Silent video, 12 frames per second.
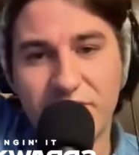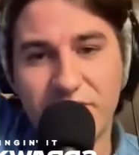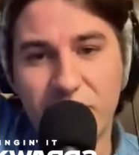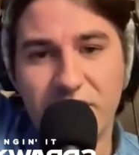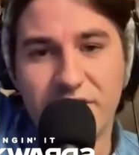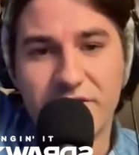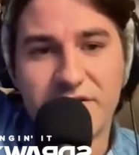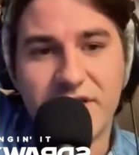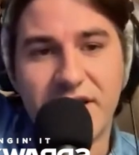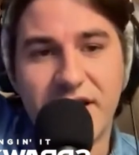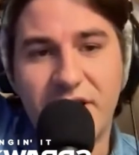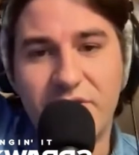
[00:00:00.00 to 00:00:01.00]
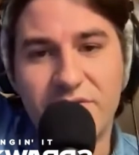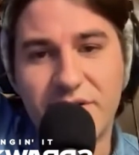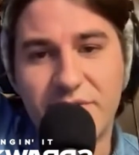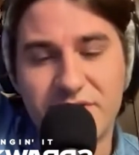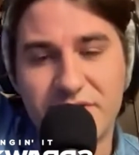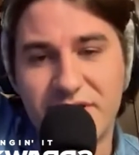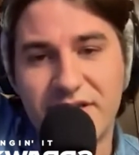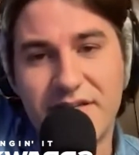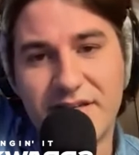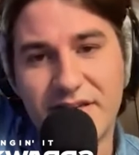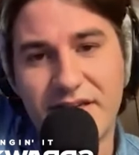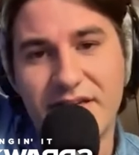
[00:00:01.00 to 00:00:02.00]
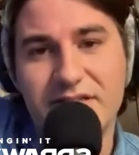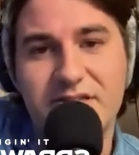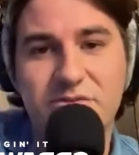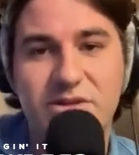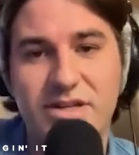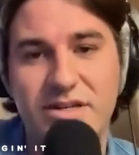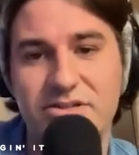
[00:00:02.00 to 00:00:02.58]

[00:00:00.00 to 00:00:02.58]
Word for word: fully understand how that was done and so he mm-hmm.